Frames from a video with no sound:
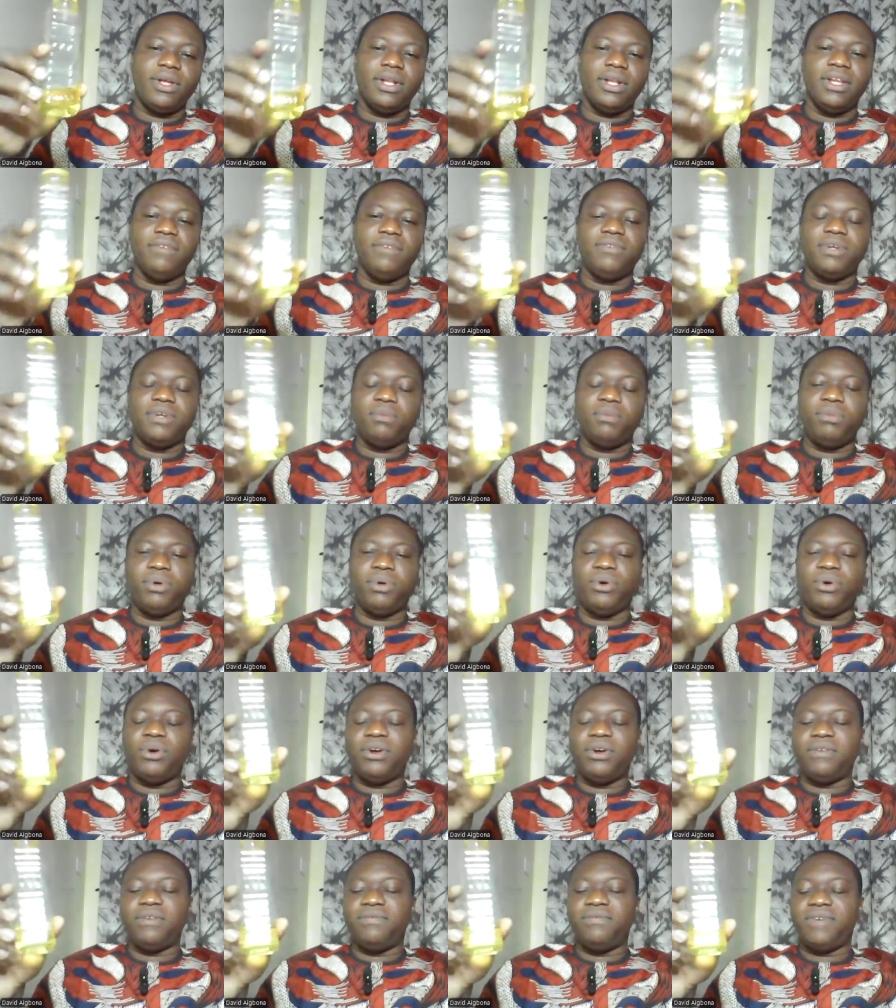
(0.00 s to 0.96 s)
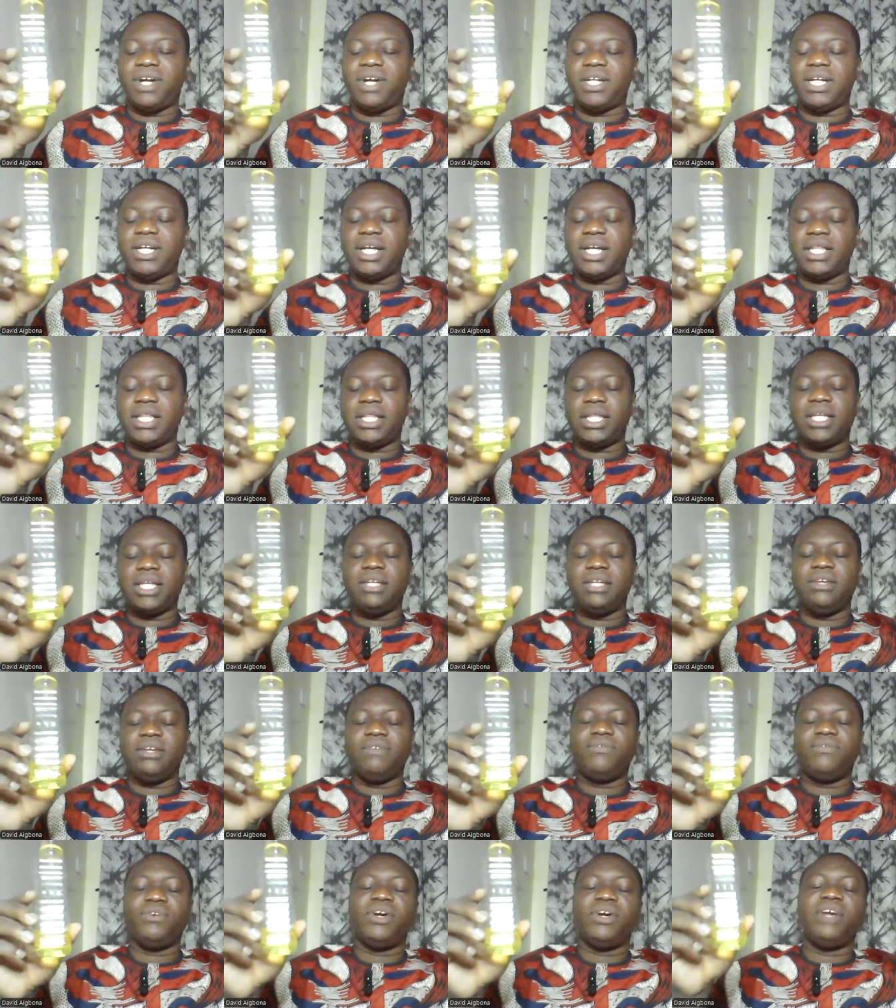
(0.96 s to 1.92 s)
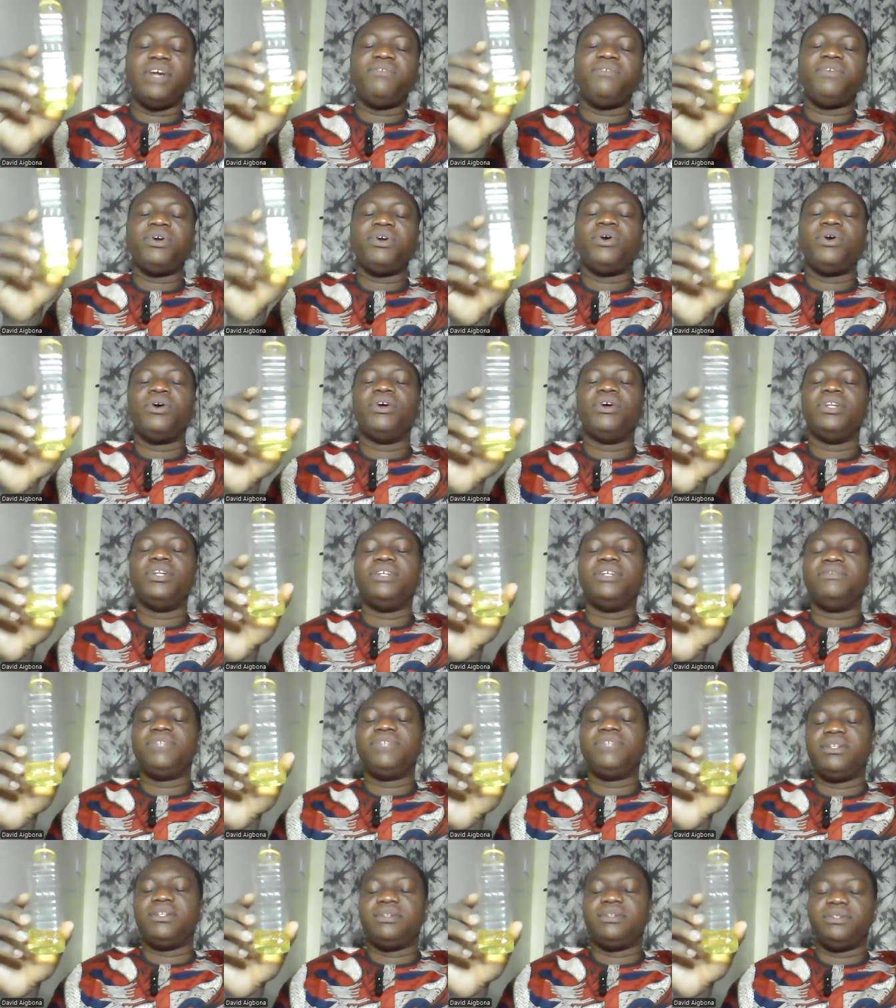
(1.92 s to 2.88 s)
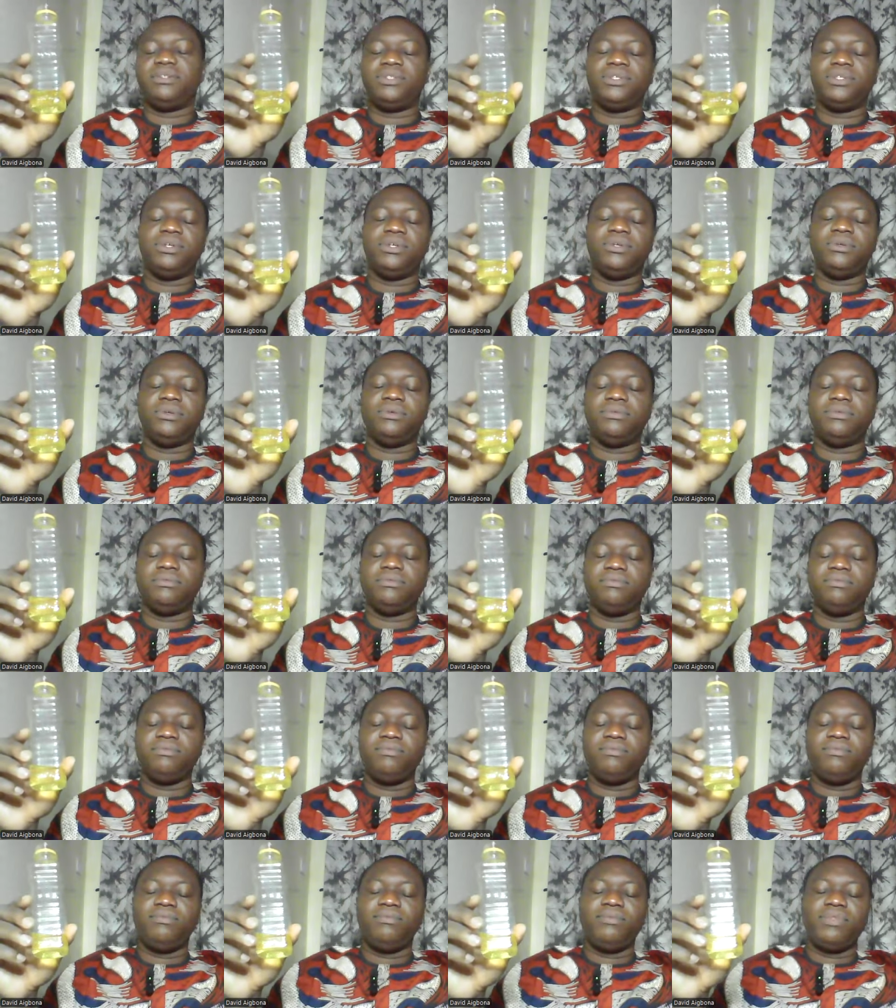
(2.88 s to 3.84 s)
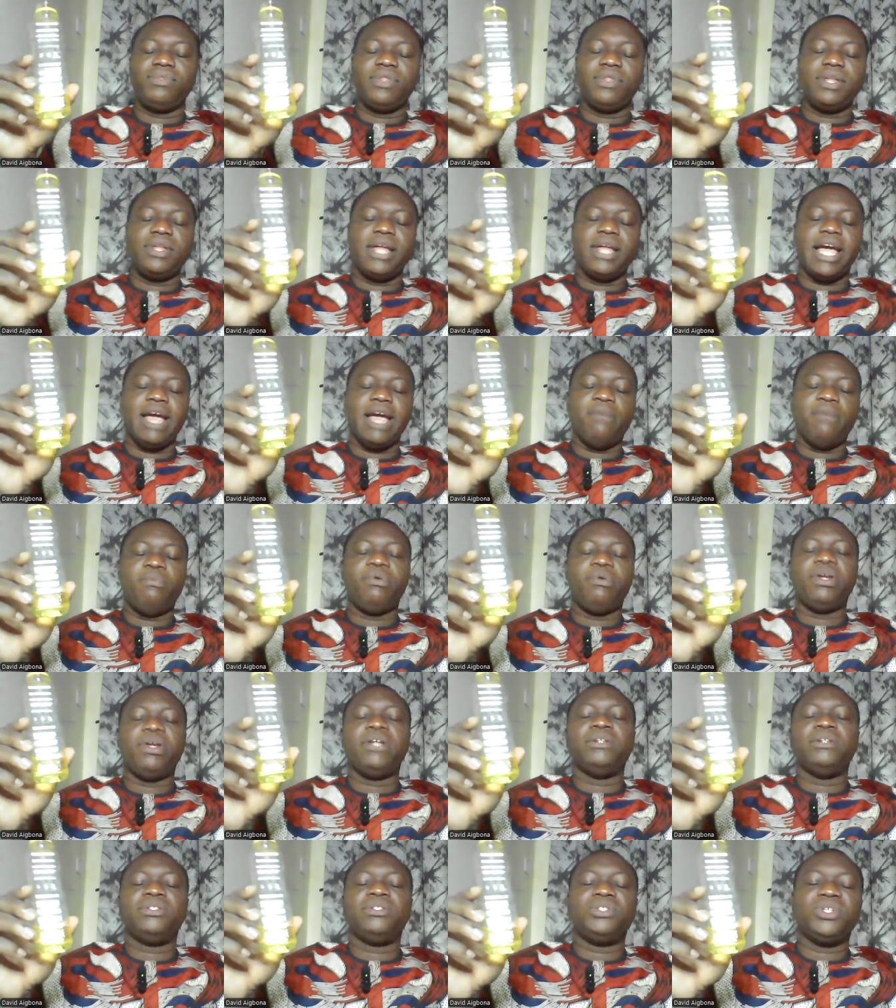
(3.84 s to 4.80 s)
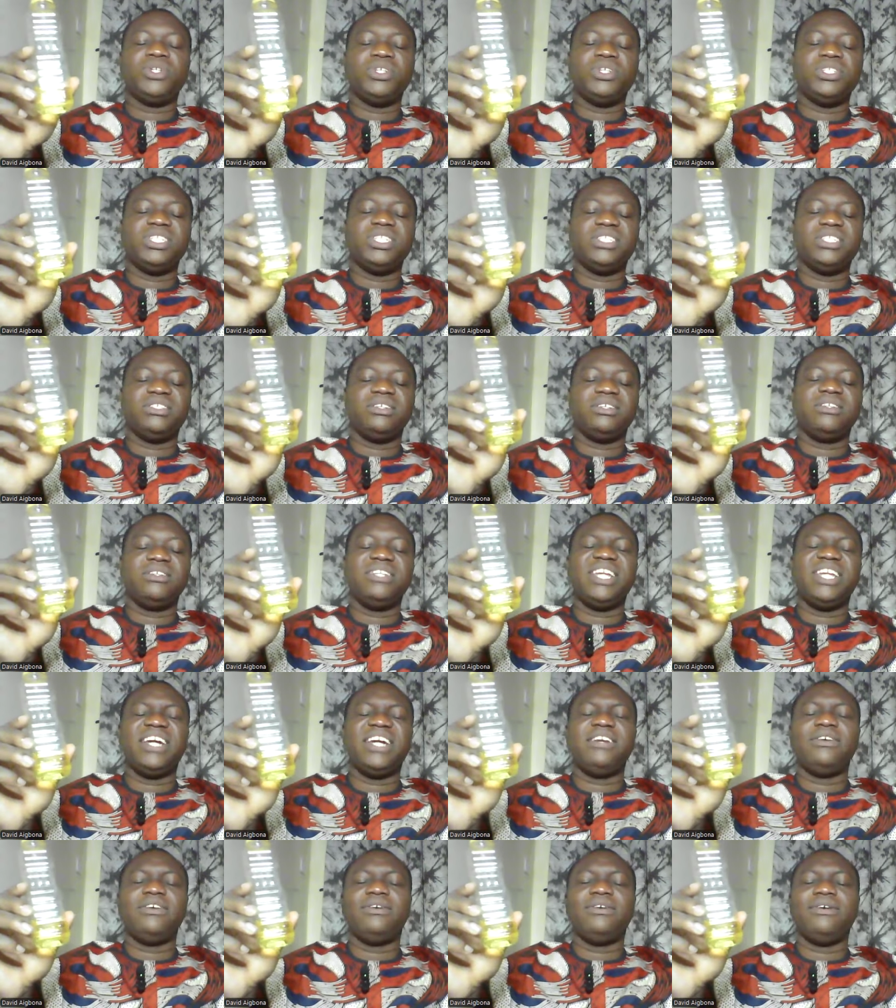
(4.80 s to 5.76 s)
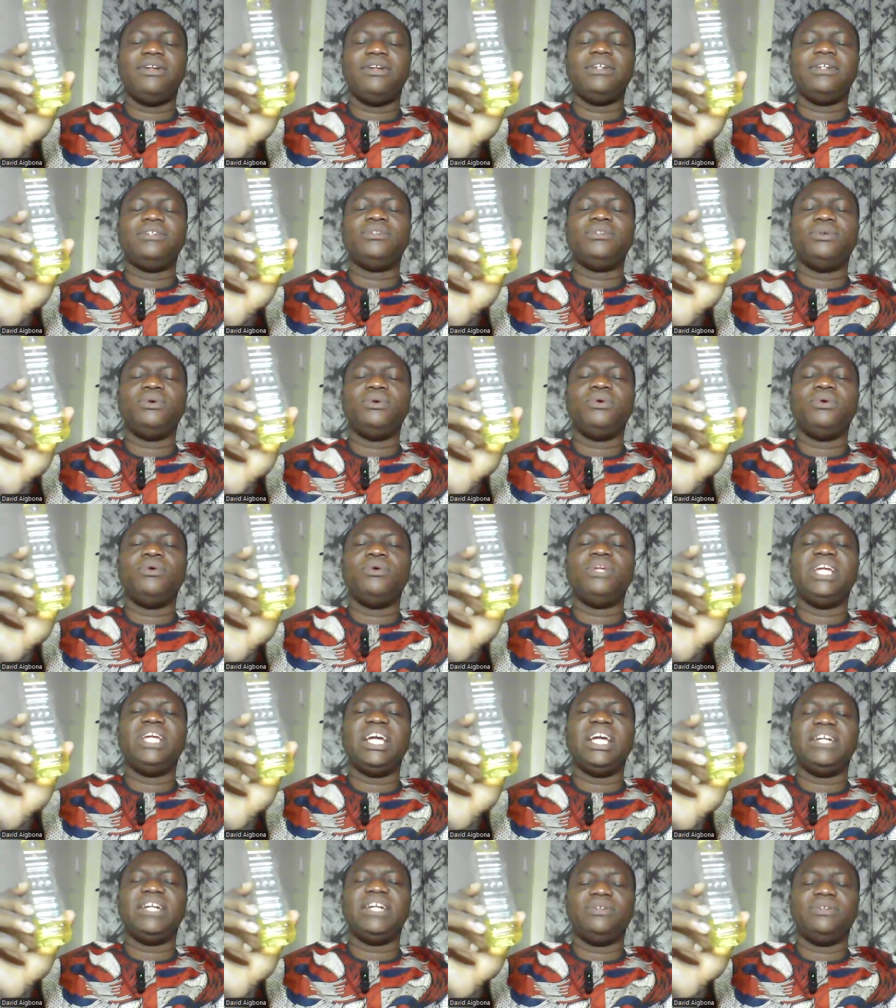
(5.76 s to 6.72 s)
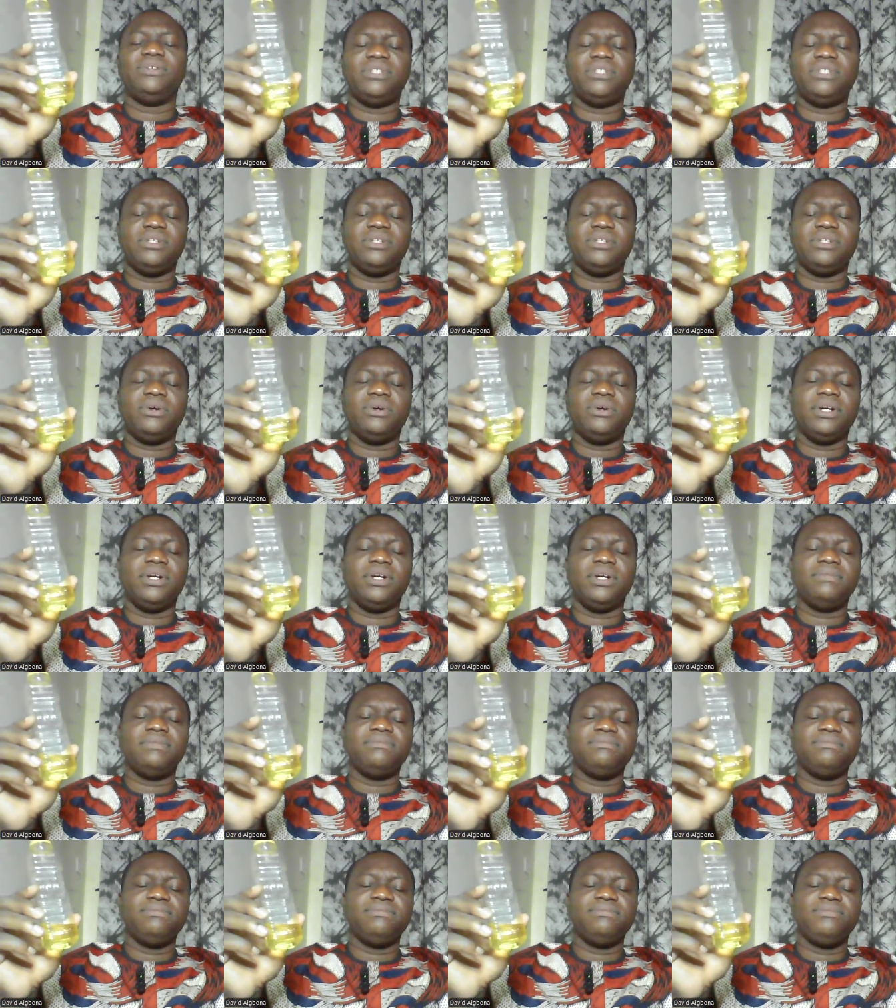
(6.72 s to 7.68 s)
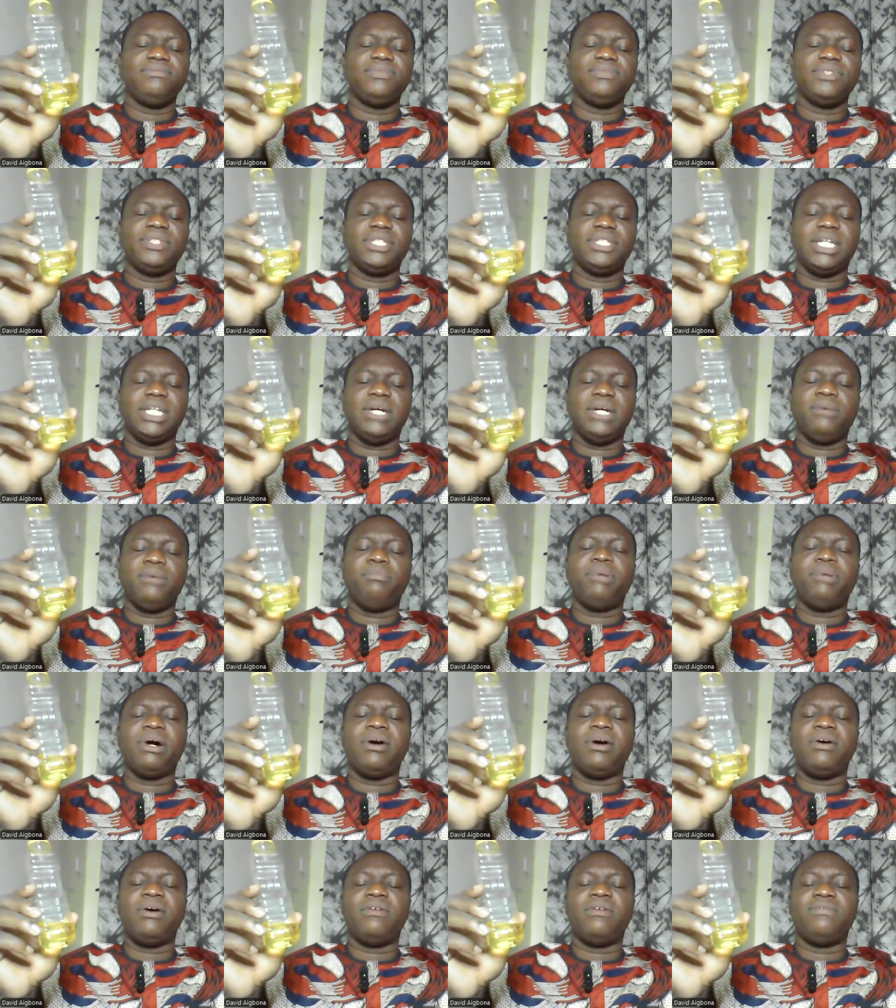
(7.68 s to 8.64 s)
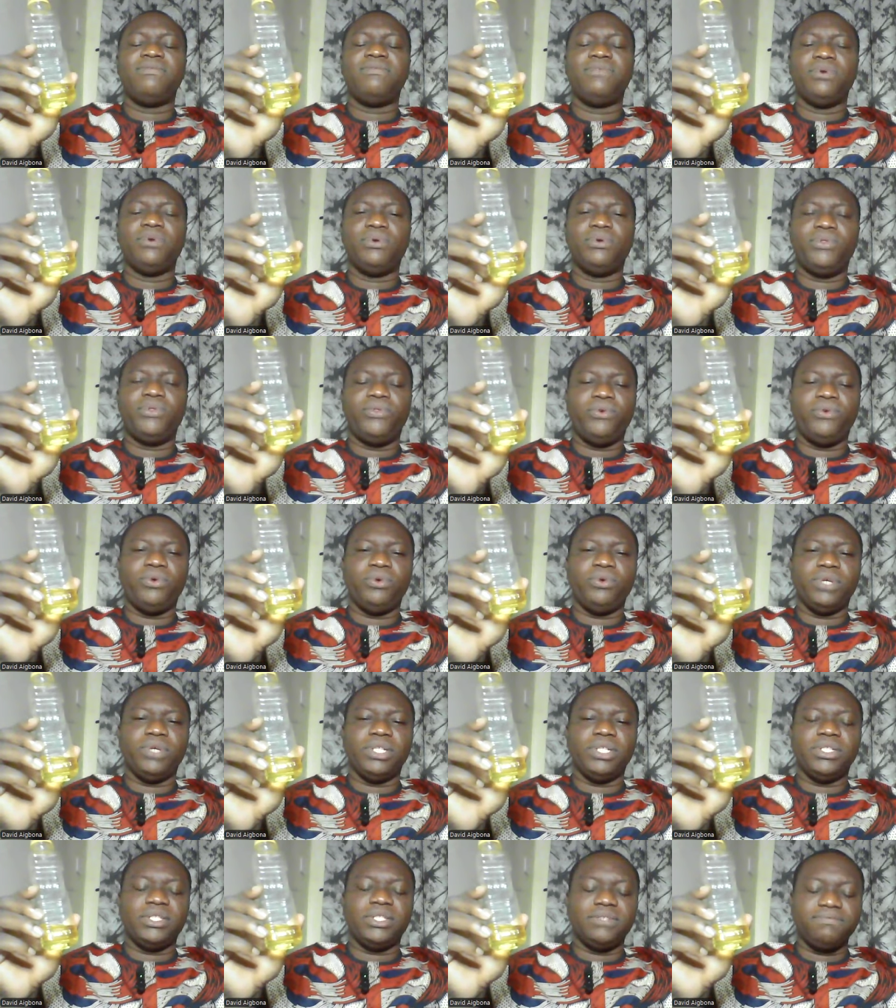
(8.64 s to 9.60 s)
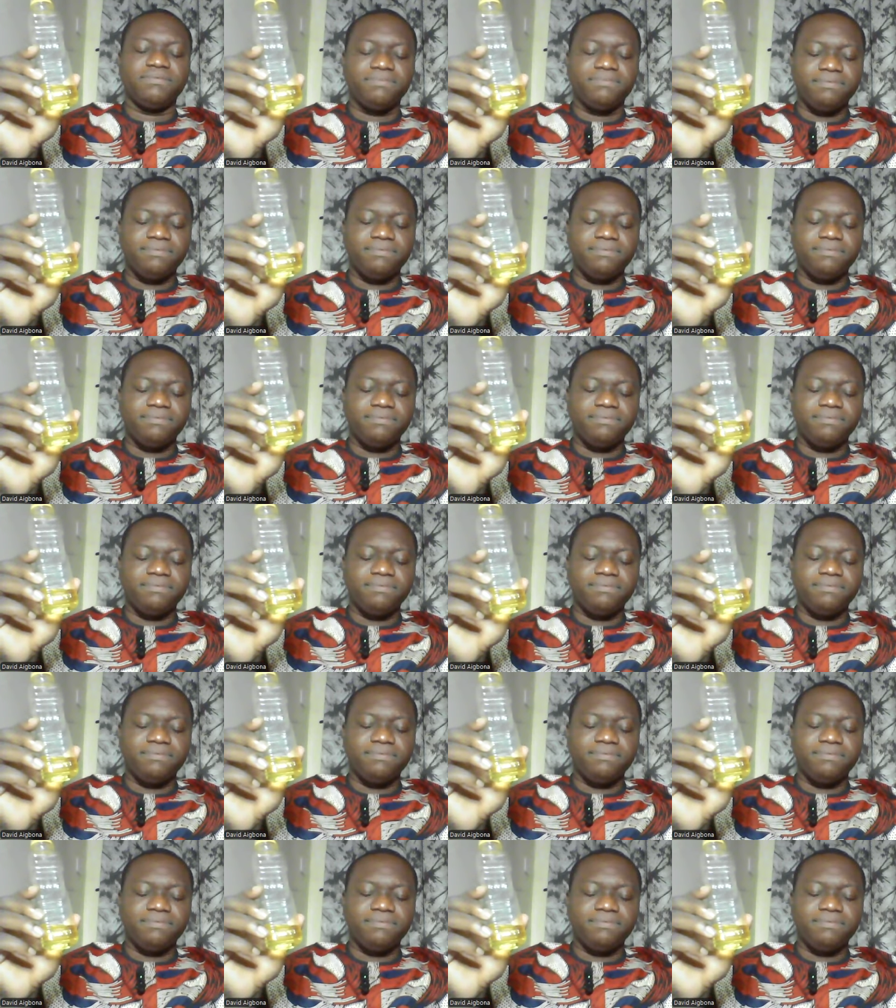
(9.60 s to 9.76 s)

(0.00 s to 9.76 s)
Lift up your oil. Father, I thank you for every oil lifted unto you. I pray you turn this ordinary oil into holy anointing oil that your power flow through it.